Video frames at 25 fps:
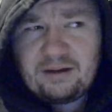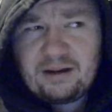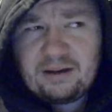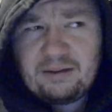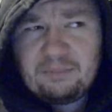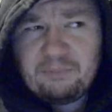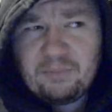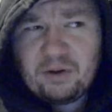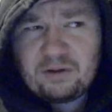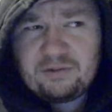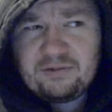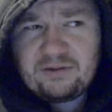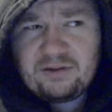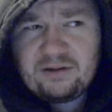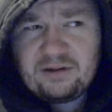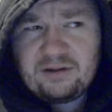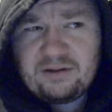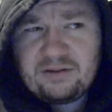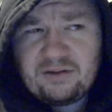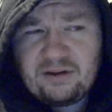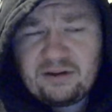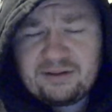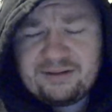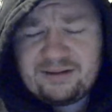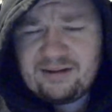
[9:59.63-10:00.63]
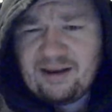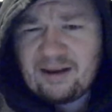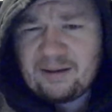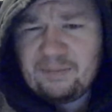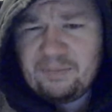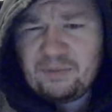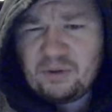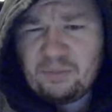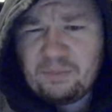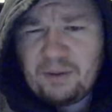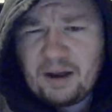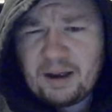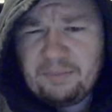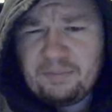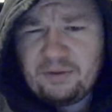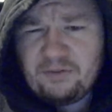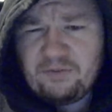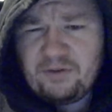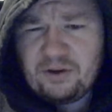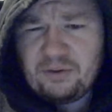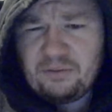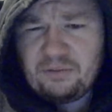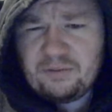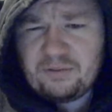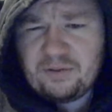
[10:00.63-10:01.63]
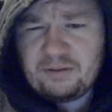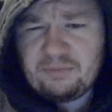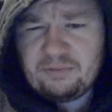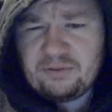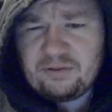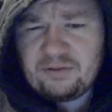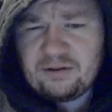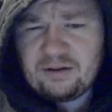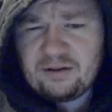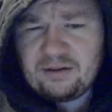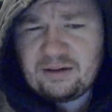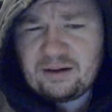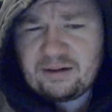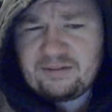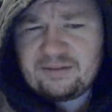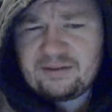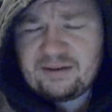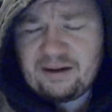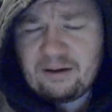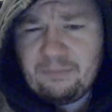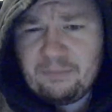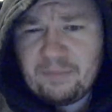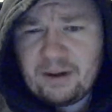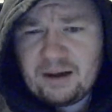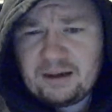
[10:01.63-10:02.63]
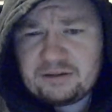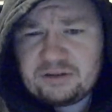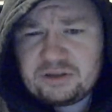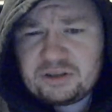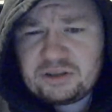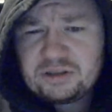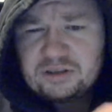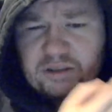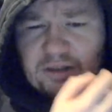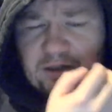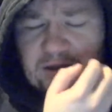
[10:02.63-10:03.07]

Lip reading: Moxley's debut pay-per-view, it was the Lights Out match.